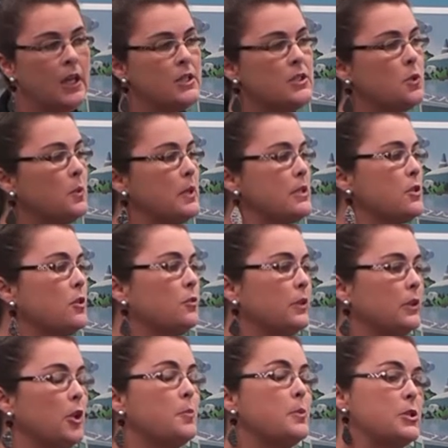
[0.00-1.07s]
So we saw a
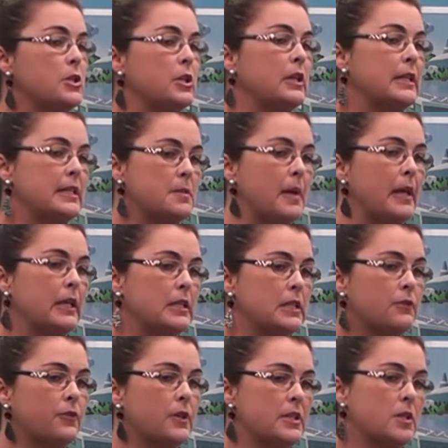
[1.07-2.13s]
real opportunity to make a
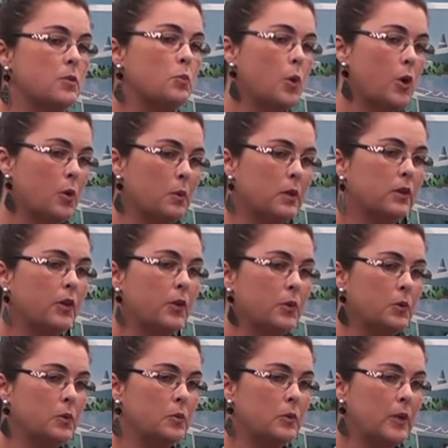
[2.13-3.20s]
difference and work with
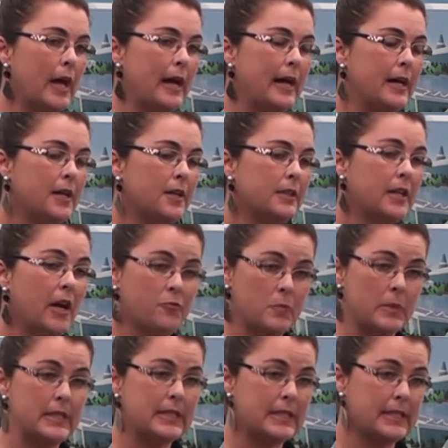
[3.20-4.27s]
local uh,
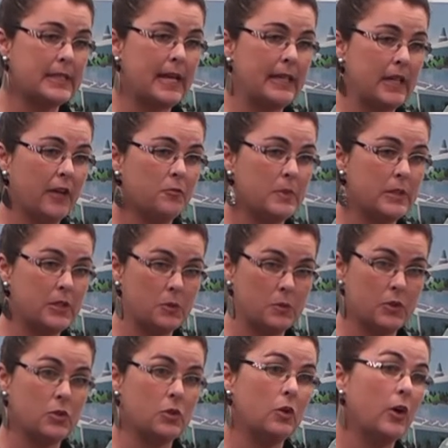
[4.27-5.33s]
governments and state governments to
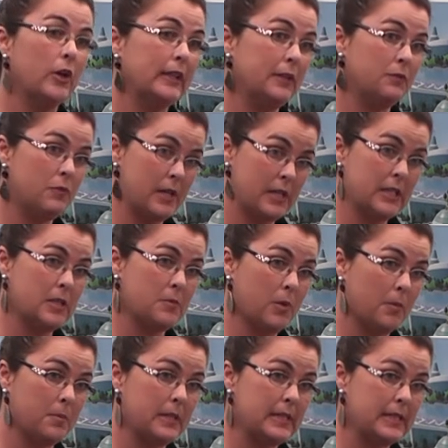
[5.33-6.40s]
ensure only registered
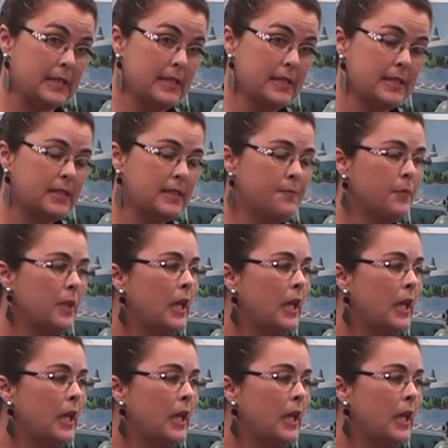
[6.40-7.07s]
properties list.